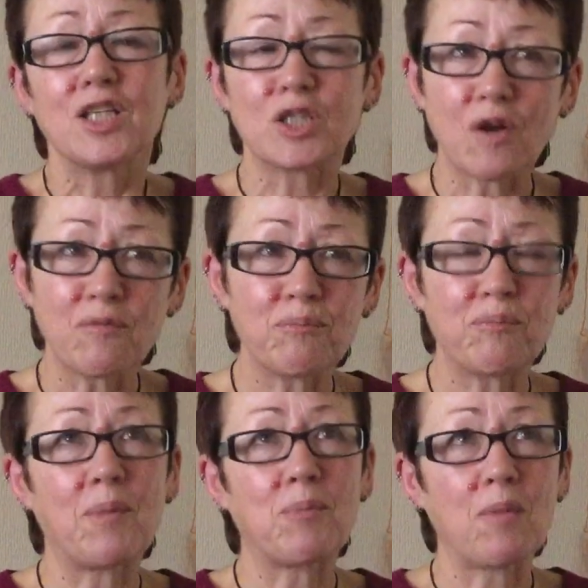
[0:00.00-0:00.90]
solve
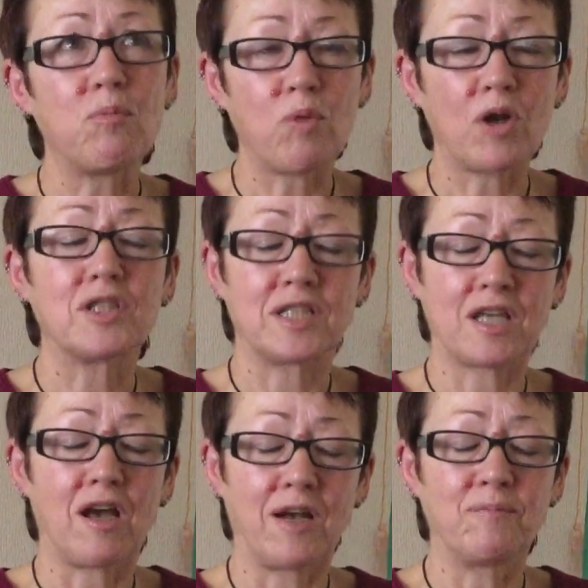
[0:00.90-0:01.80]
a problem one at a
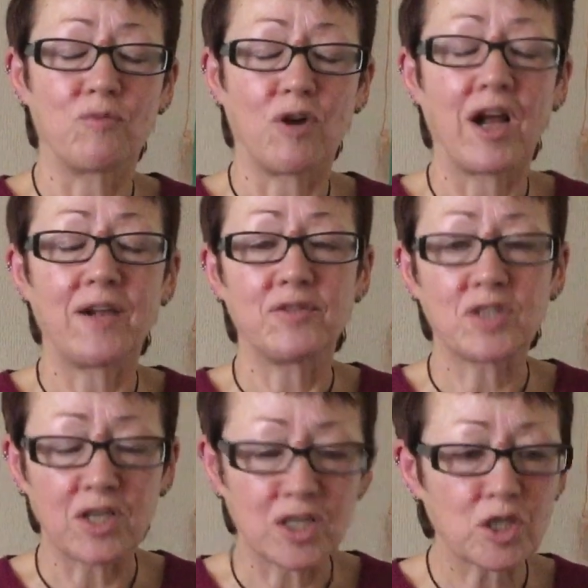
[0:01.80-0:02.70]
time, right?
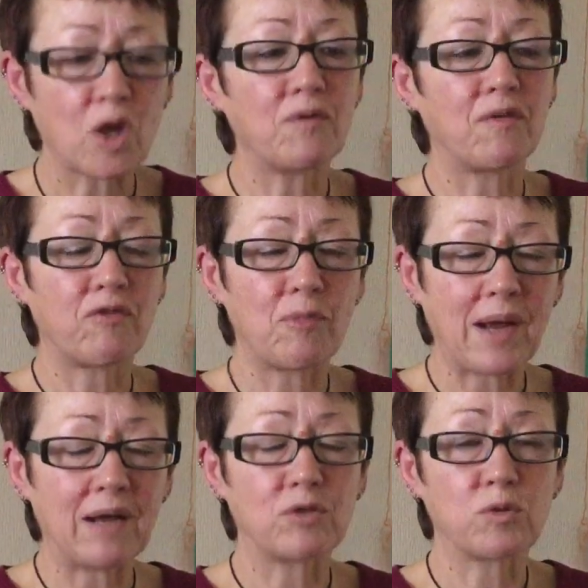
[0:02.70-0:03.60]
So you solve it for
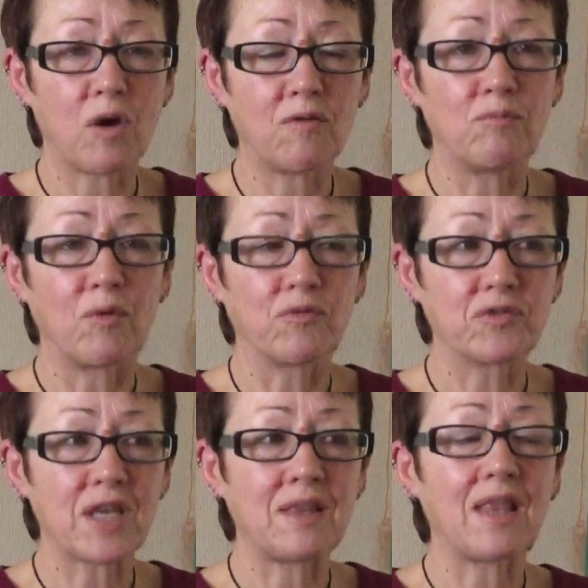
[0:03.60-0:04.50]
about 12
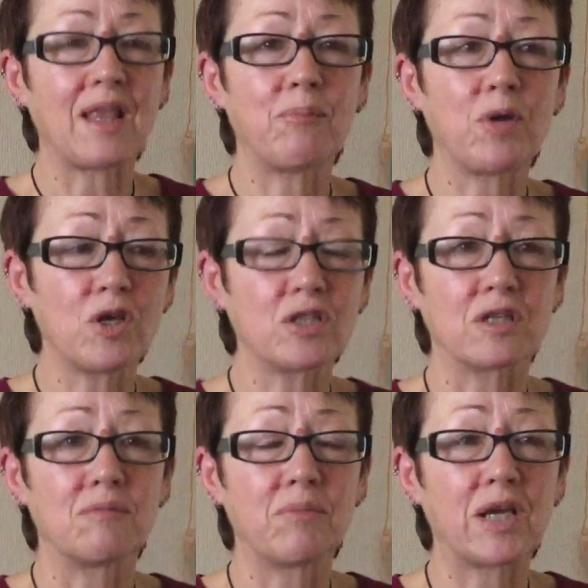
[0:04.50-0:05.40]
months, and then that
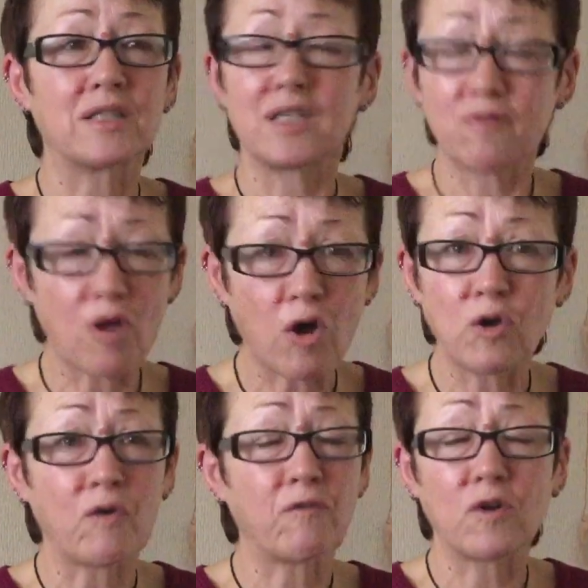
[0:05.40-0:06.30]
person, because they've not
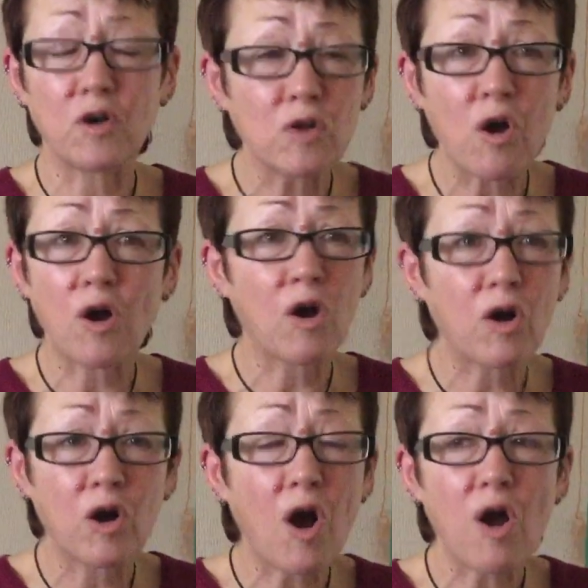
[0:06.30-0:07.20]

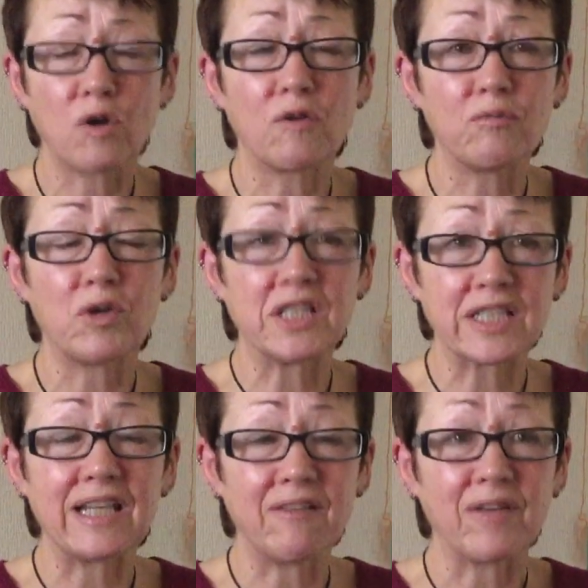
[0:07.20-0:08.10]
got enough money
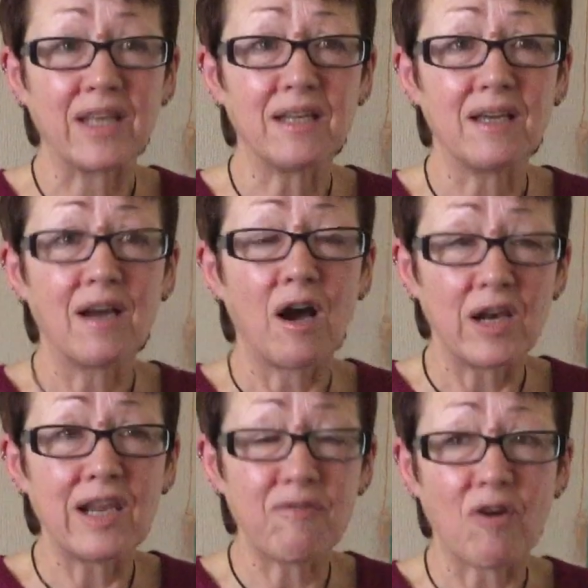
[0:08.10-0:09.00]
to
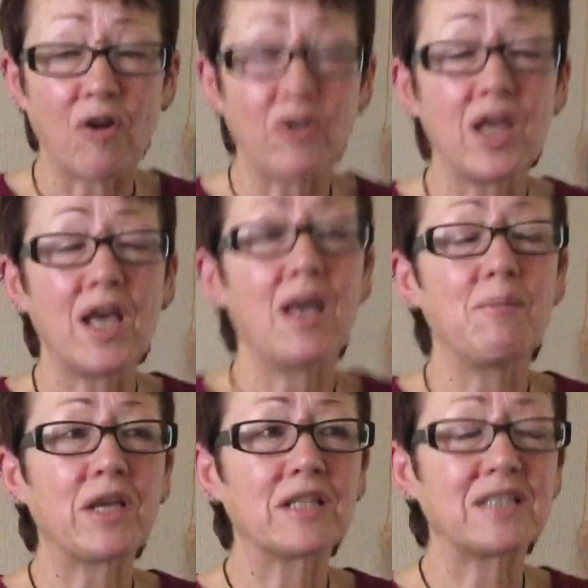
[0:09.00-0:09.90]
live on, and
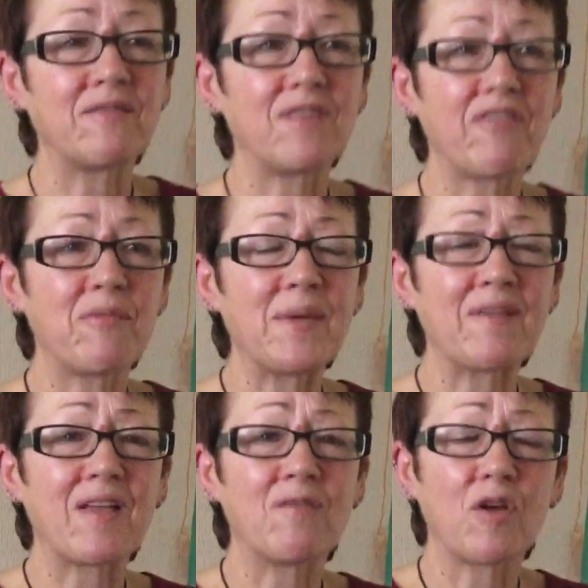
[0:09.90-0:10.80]
because they've never been
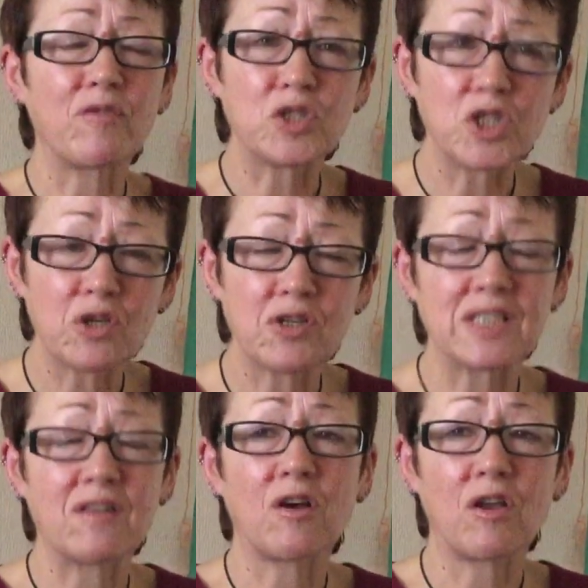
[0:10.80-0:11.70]
given opportunity
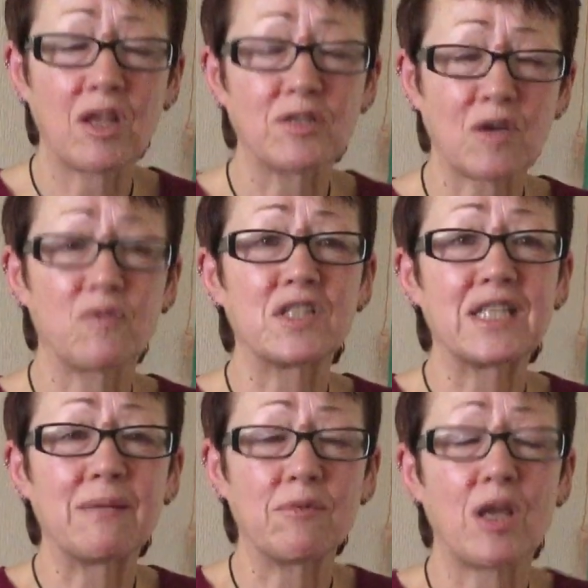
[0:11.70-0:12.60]
and they've got low
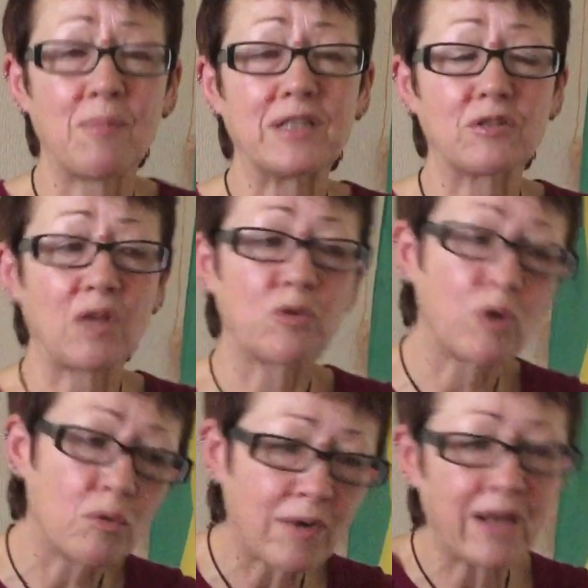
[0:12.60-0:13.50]
self-esteem and low mental health, they'll
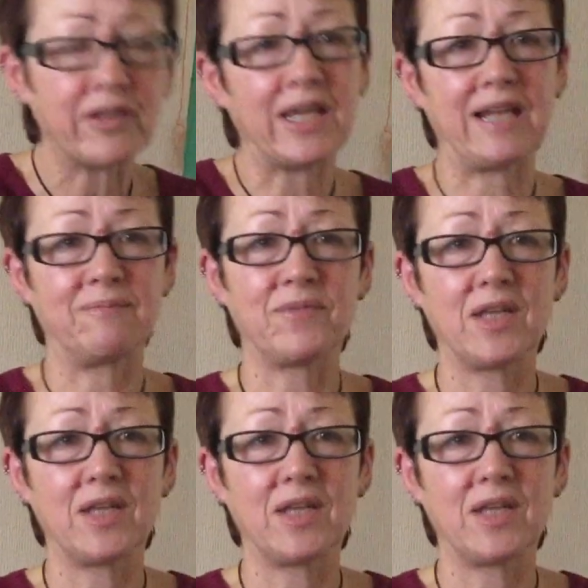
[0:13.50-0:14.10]
come round again.